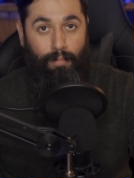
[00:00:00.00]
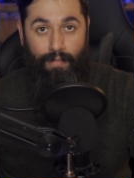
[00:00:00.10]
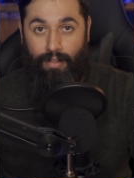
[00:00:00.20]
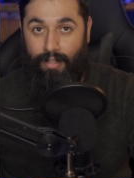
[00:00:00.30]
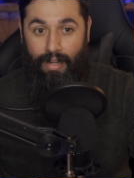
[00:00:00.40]

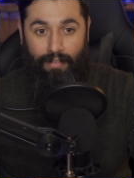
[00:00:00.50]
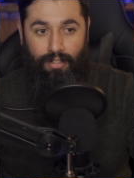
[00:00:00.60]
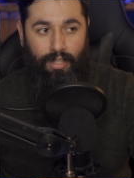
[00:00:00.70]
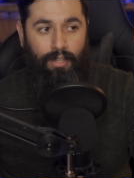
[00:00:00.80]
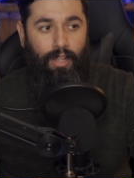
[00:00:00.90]
everything that I've
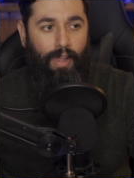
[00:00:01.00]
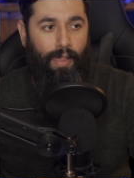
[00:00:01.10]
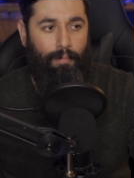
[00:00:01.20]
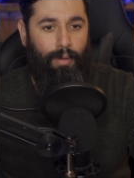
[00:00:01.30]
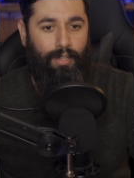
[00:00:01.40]
seen.
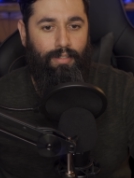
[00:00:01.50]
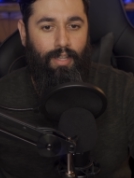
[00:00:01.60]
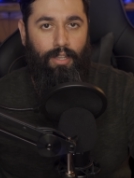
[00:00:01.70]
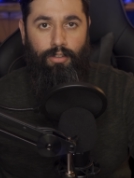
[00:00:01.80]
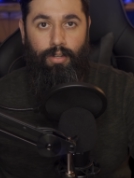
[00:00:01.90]
But
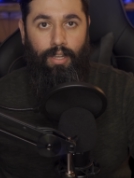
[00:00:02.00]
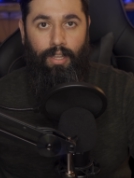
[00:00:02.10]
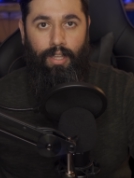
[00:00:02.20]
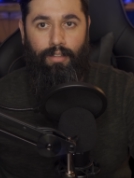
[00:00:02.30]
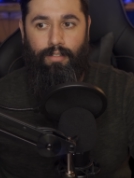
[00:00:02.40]
you can
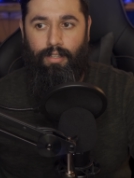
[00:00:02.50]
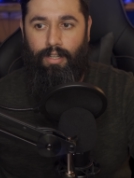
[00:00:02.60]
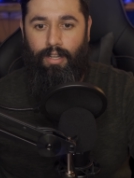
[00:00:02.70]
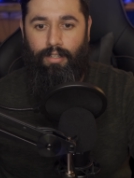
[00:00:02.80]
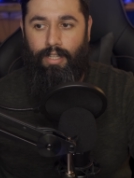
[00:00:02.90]
get a